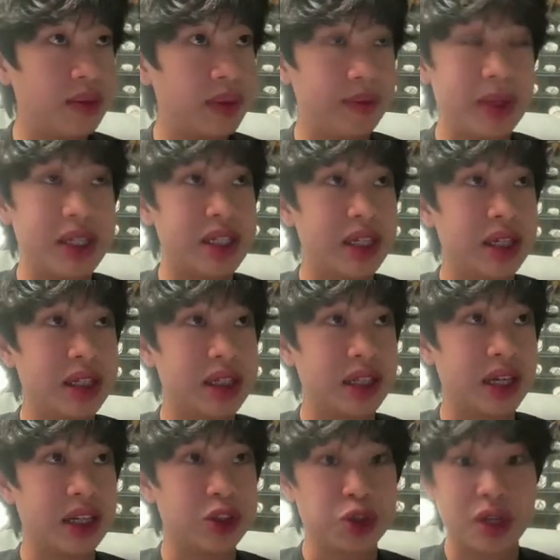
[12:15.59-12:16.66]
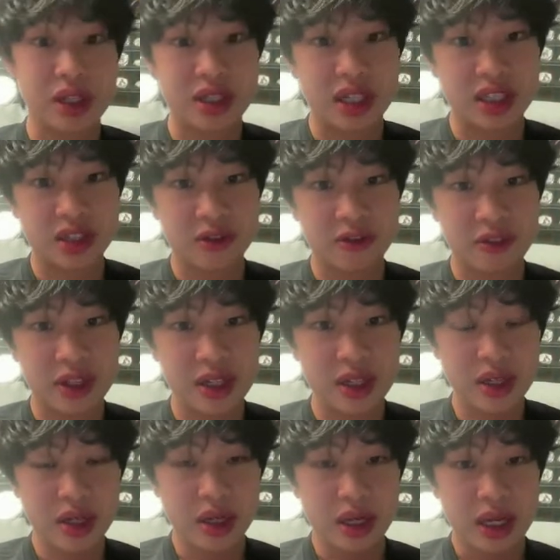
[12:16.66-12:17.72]
But basically, it's like a transaction
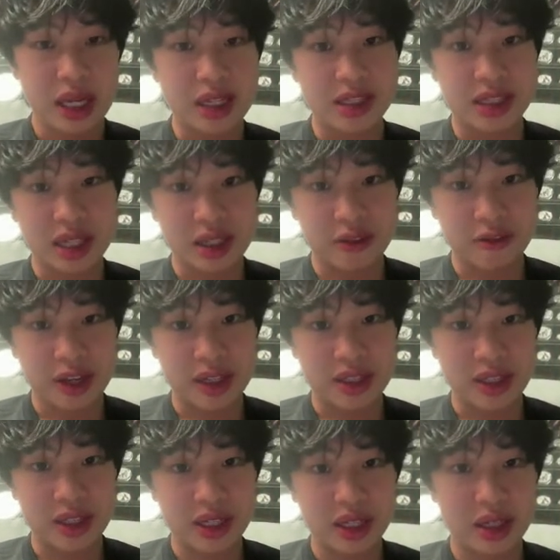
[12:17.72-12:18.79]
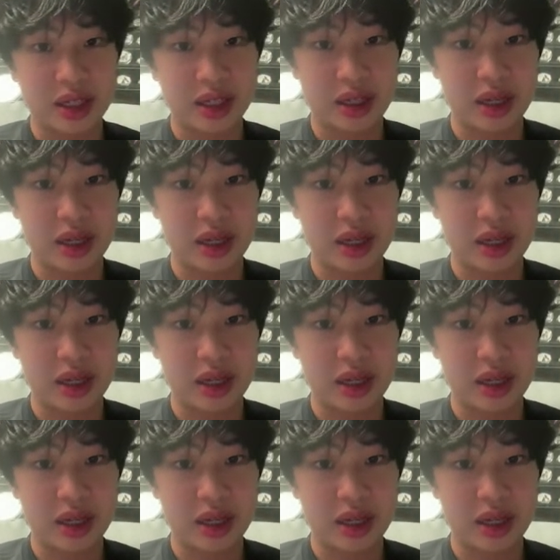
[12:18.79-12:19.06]
fee, incentivizing like